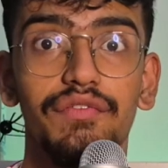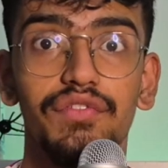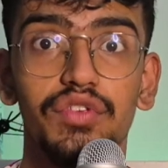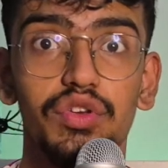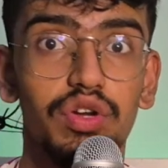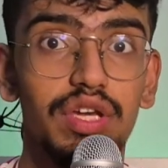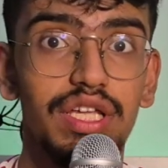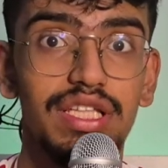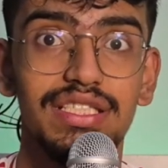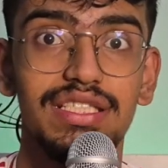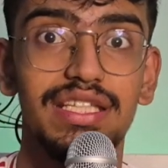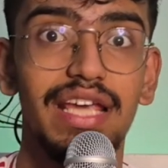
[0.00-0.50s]
You
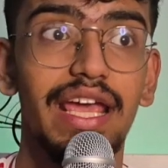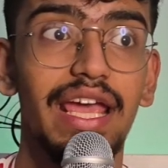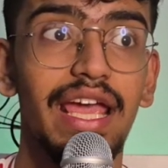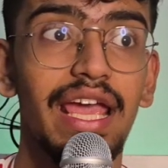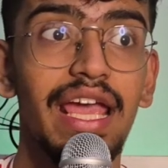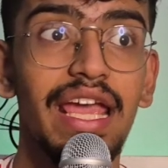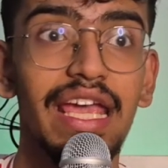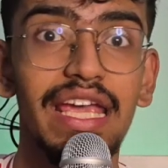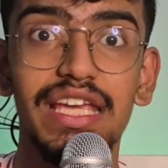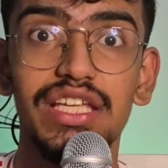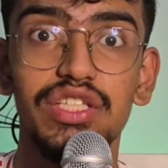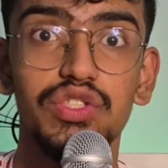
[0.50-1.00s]
can say
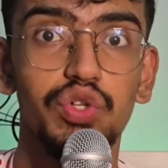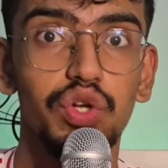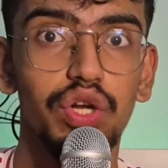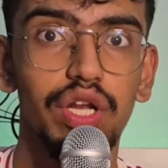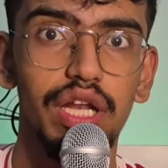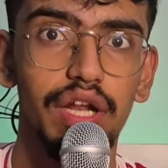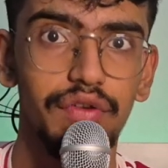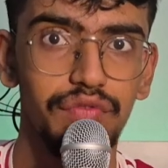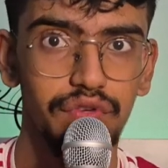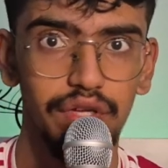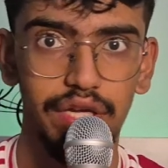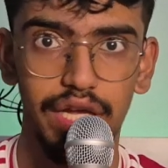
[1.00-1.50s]
he's good
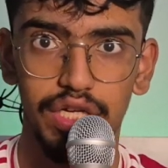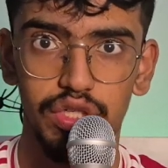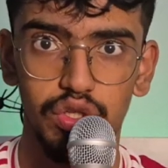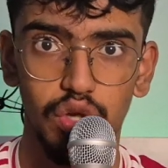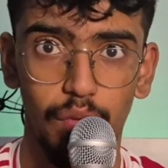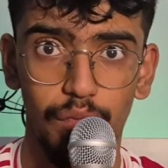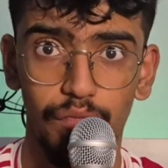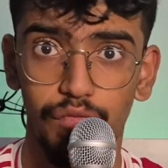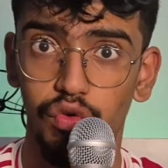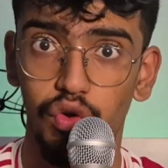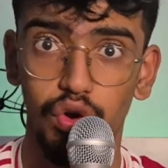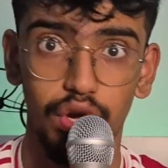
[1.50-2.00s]
enough to get
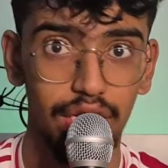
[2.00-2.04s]
top 4.